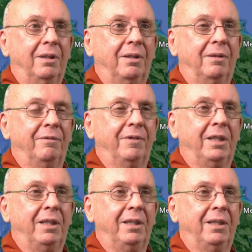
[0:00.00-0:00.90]
of
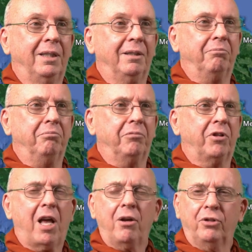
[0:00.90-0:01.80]
the uh,
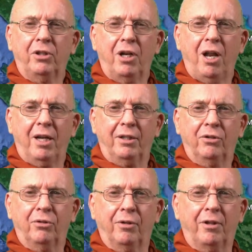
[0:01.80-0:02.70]
Thousand
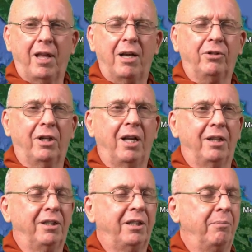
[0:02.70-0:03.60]
Lights, or Thousand
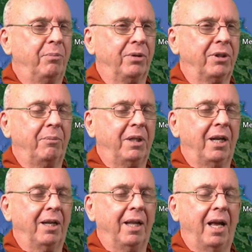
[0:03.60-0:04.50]
Lights Temple, something like